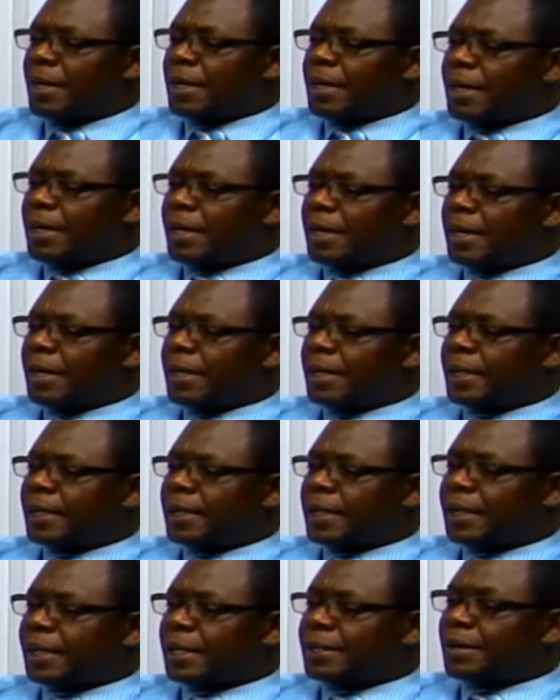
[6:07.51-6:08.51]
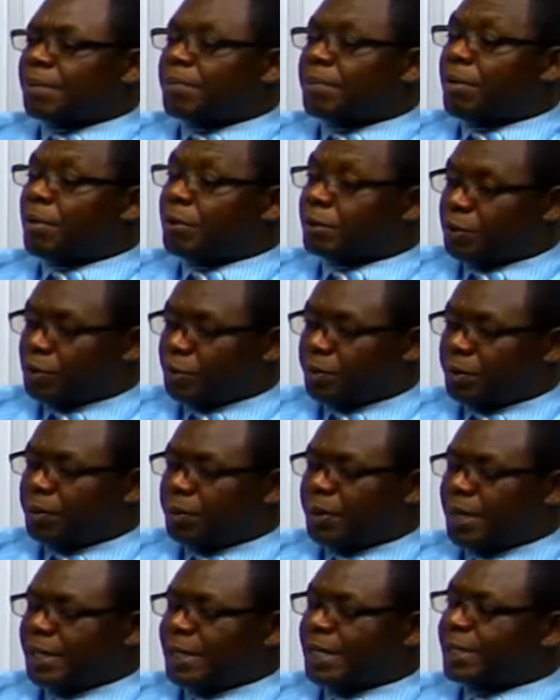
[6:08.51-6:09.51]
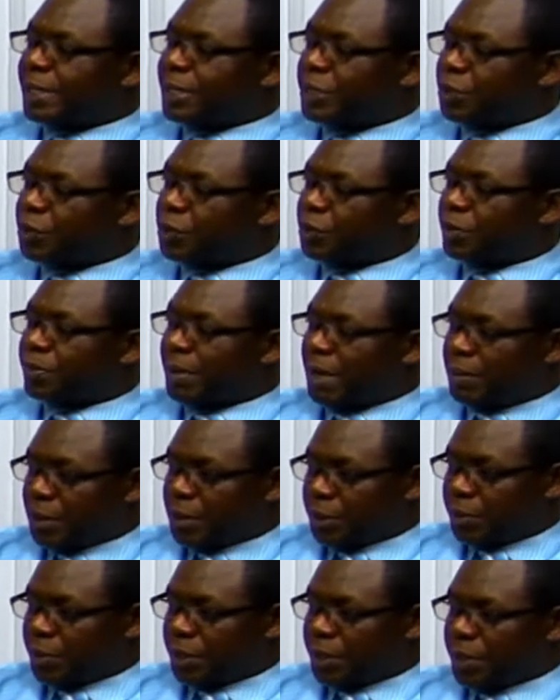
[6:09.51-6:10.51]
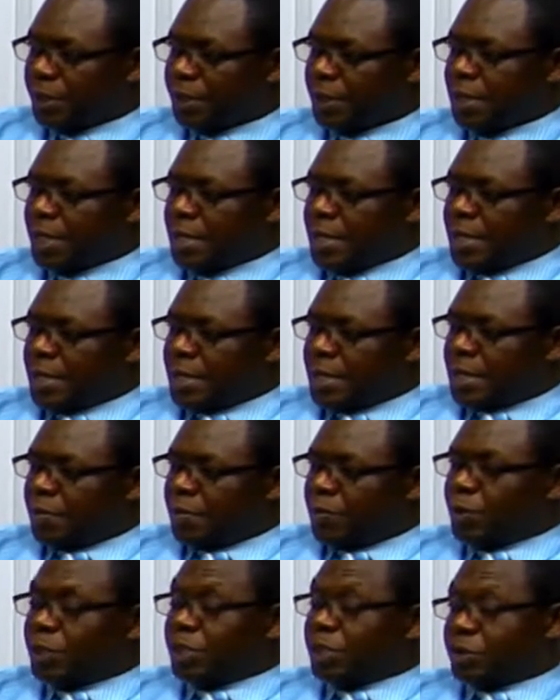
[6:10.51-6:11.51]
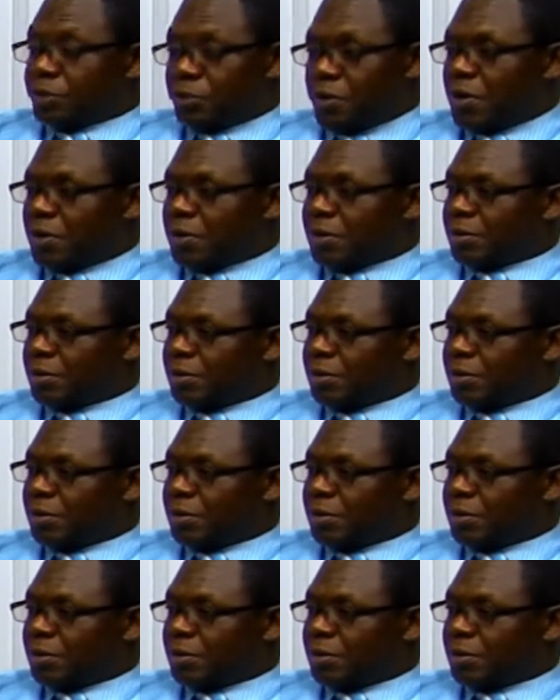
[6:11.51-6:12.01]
that are supposed to be paid attention to in public speaking, which is wrong.